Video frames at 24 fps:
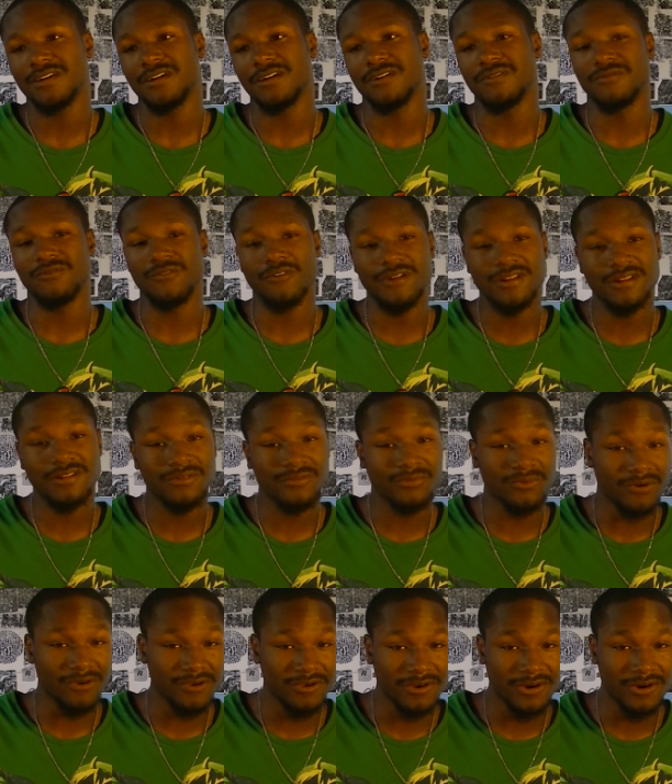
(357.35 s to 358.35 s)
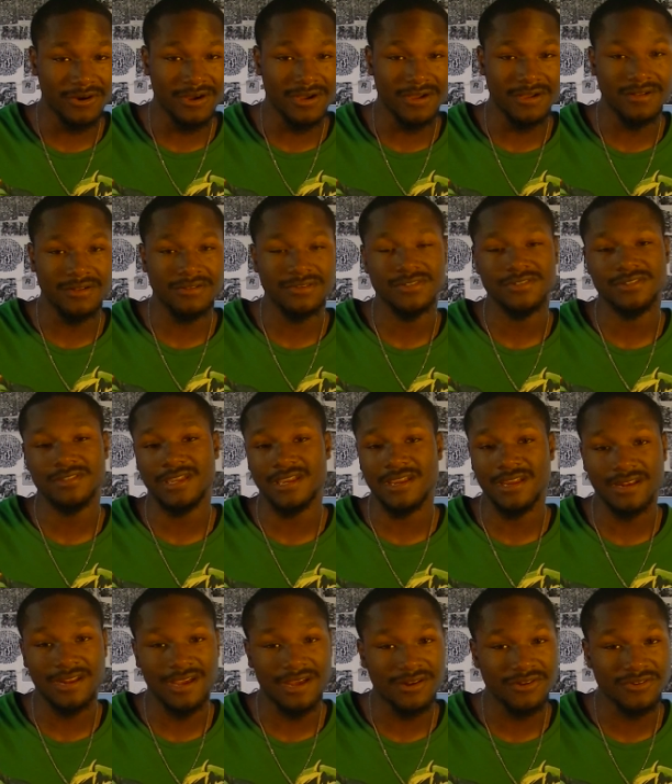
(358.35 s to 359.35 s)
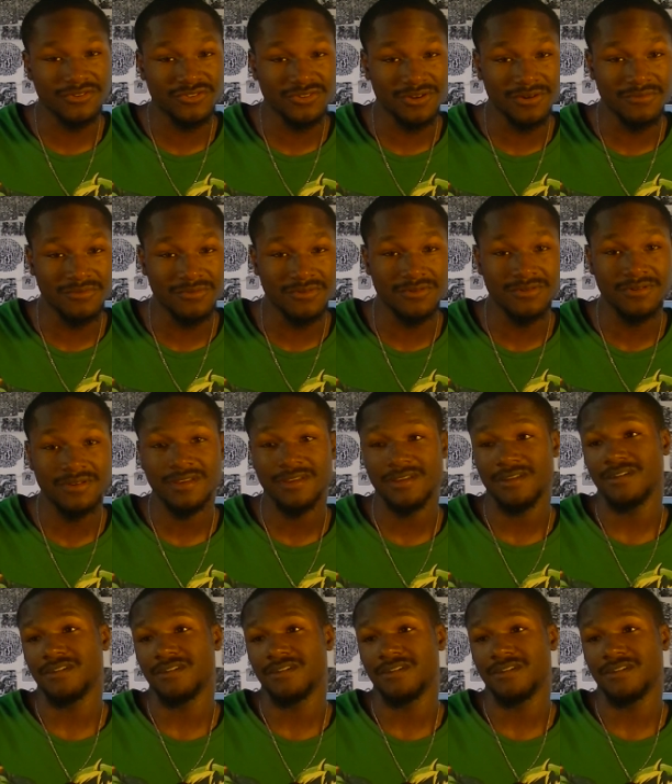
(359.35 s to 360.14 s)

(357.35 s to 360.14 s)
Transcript: avoiding the wrong crowds, staying out of trouble.